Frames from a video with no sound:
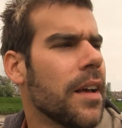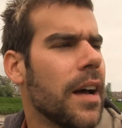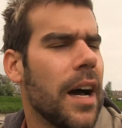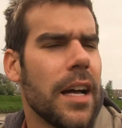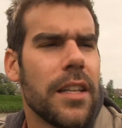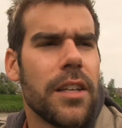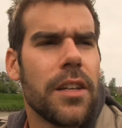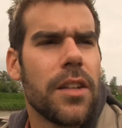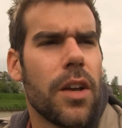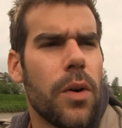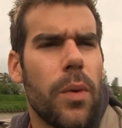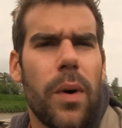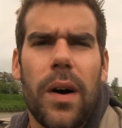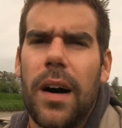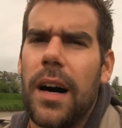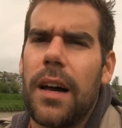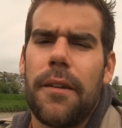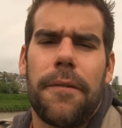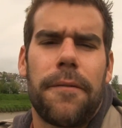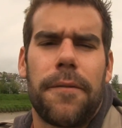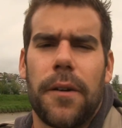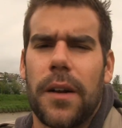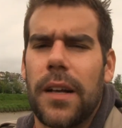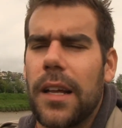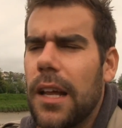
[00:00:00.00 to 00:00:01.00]
And you know what, I
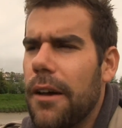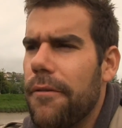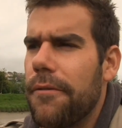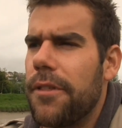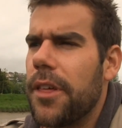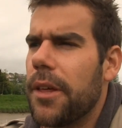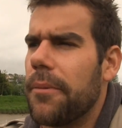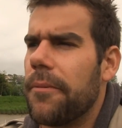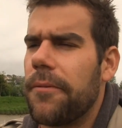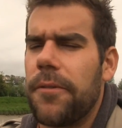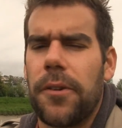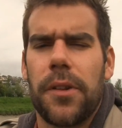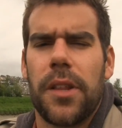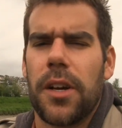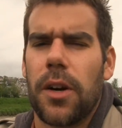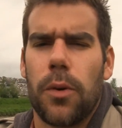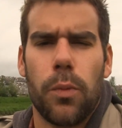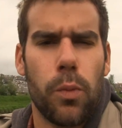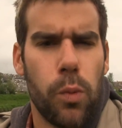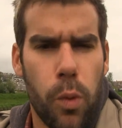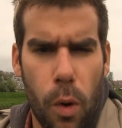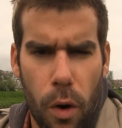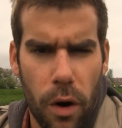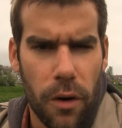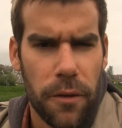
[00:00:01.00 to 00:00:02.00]
forgive them for their
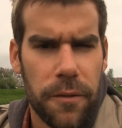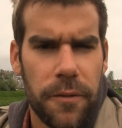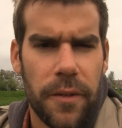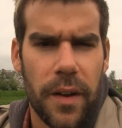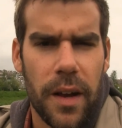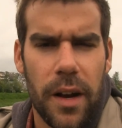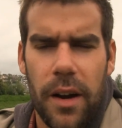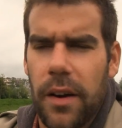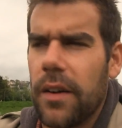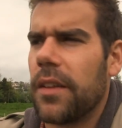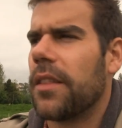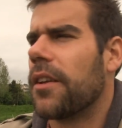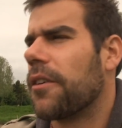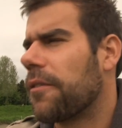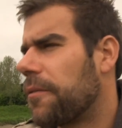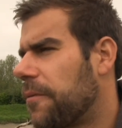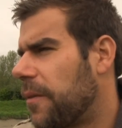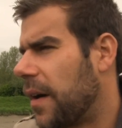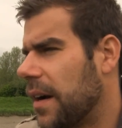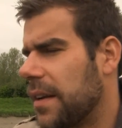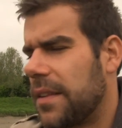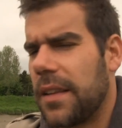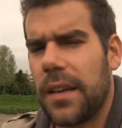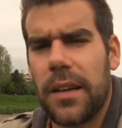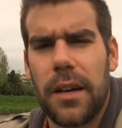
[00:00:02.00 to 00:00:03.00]
warfare and they're
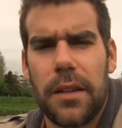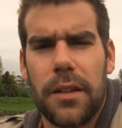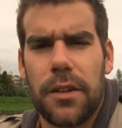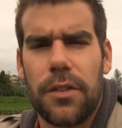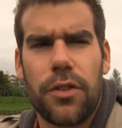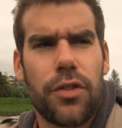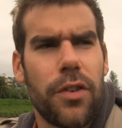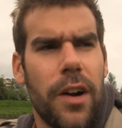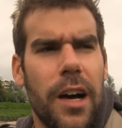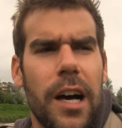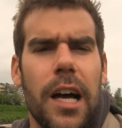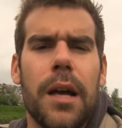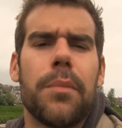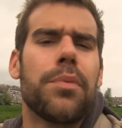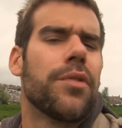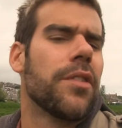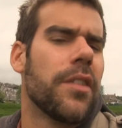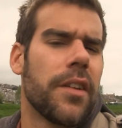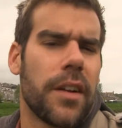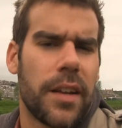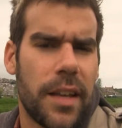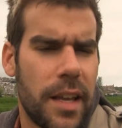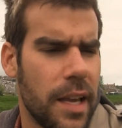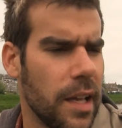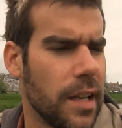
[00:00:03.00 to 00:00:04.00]
fighting other tribes
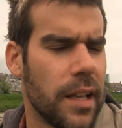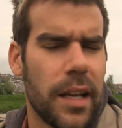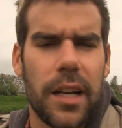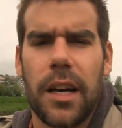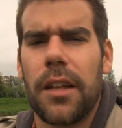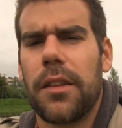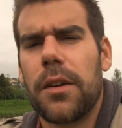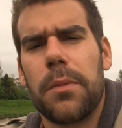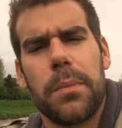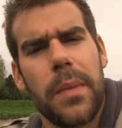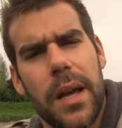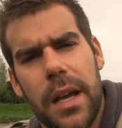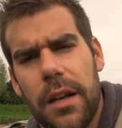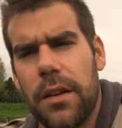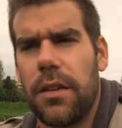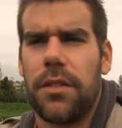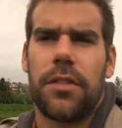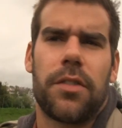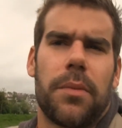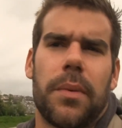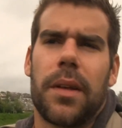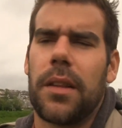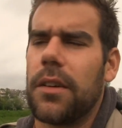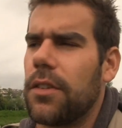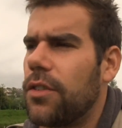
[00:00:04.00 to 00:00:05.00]
and they're killing other males
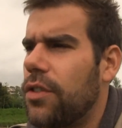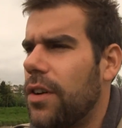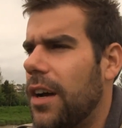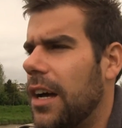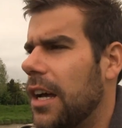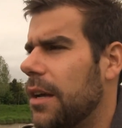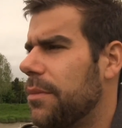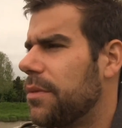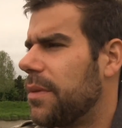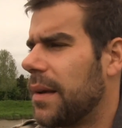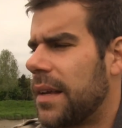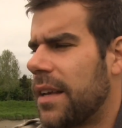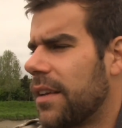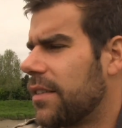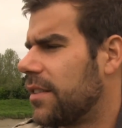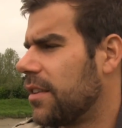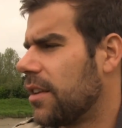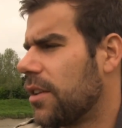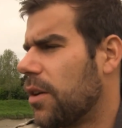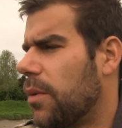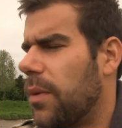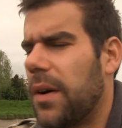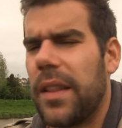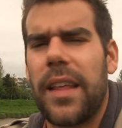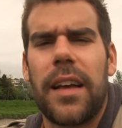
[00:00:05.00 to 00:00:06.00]
from other tribes, because
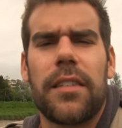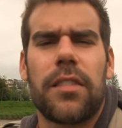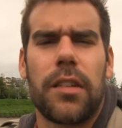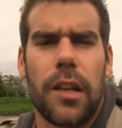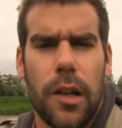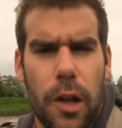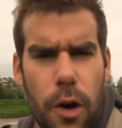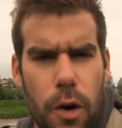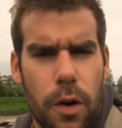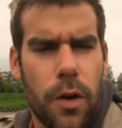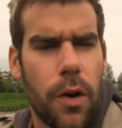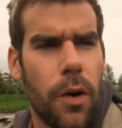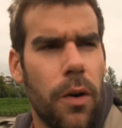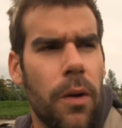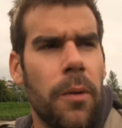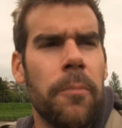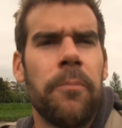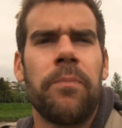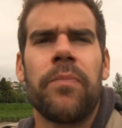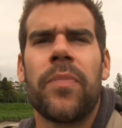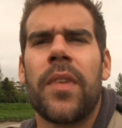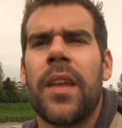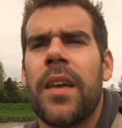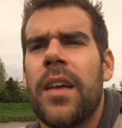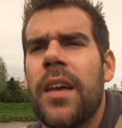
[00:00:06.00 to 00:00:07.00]
you know what, that's local,
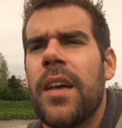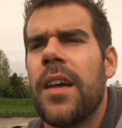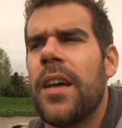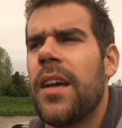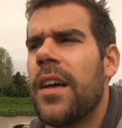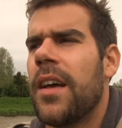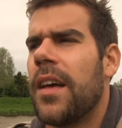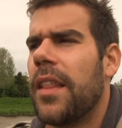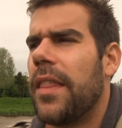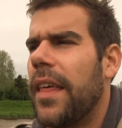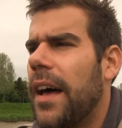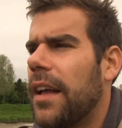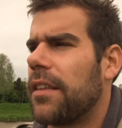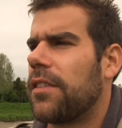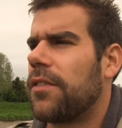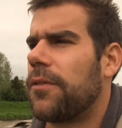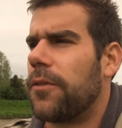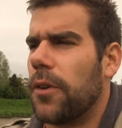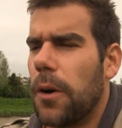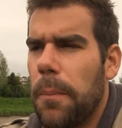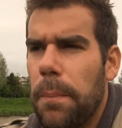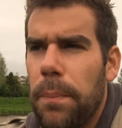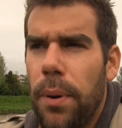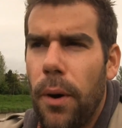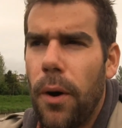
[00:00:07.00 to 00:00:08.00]
that's
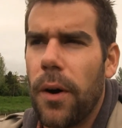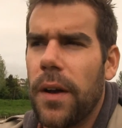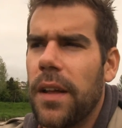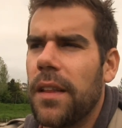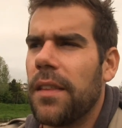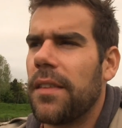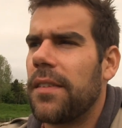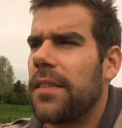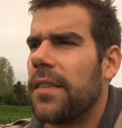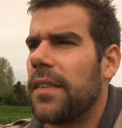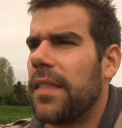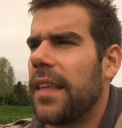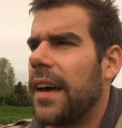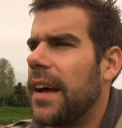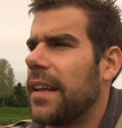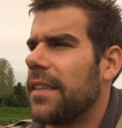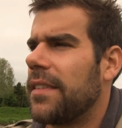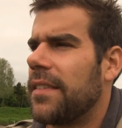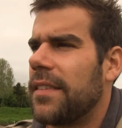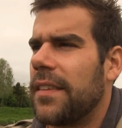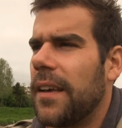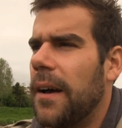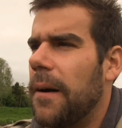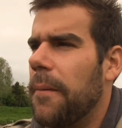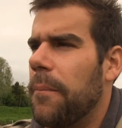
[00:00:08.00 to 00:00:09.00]
for a point,
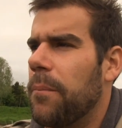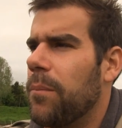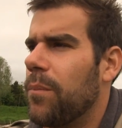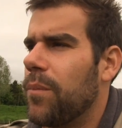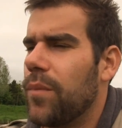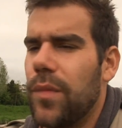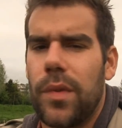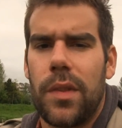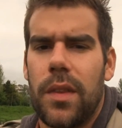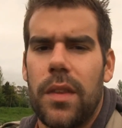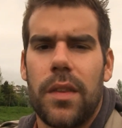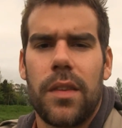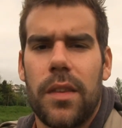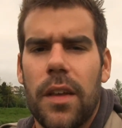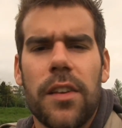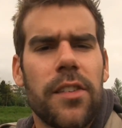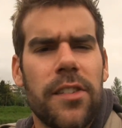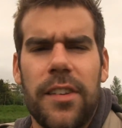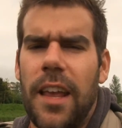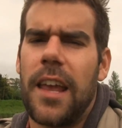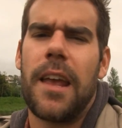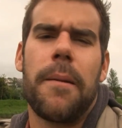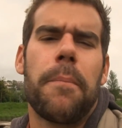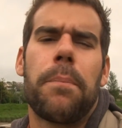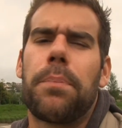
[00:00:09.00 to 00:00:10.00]
that's the
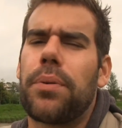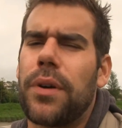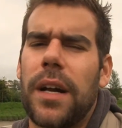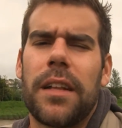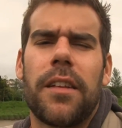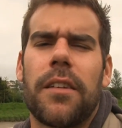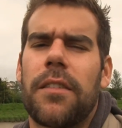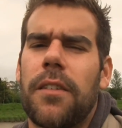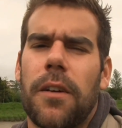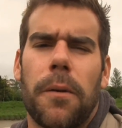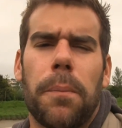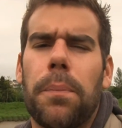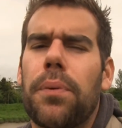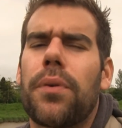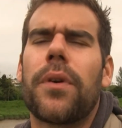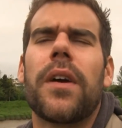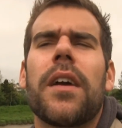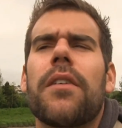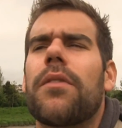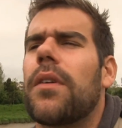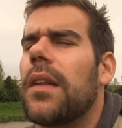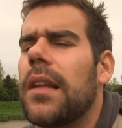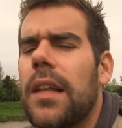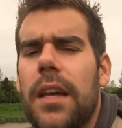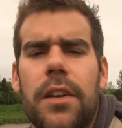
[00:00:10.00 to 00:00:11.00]
same
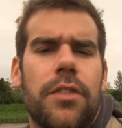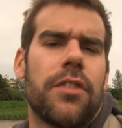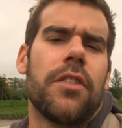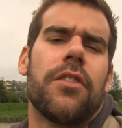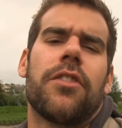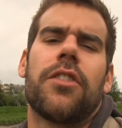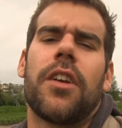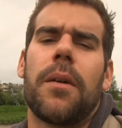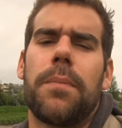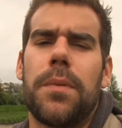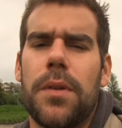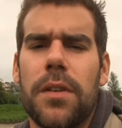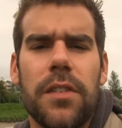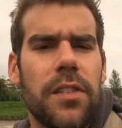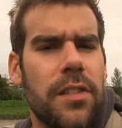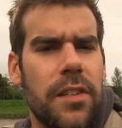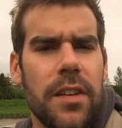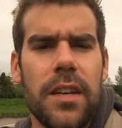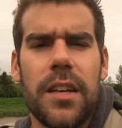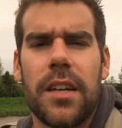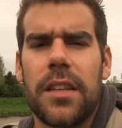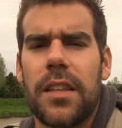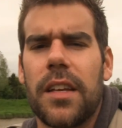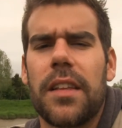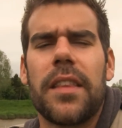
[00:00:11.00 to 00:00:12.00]
predator-prey relationship you
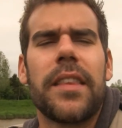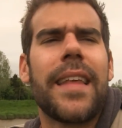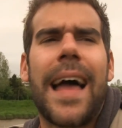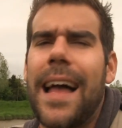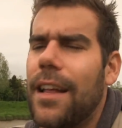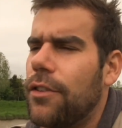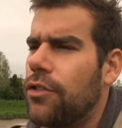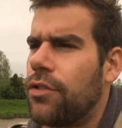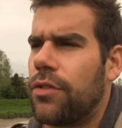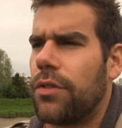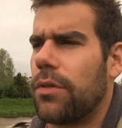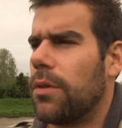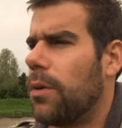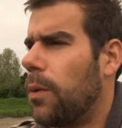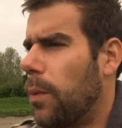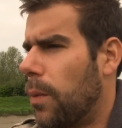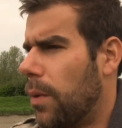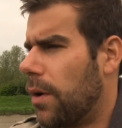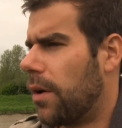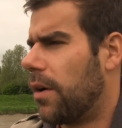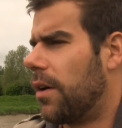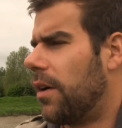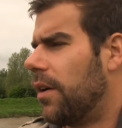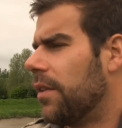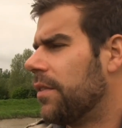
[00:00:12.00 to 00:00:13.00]
see in the natural
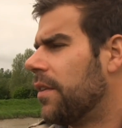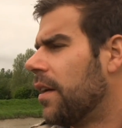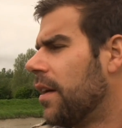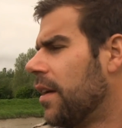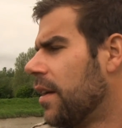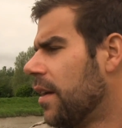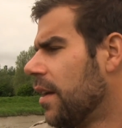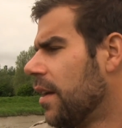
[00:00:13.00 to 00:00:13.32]
world.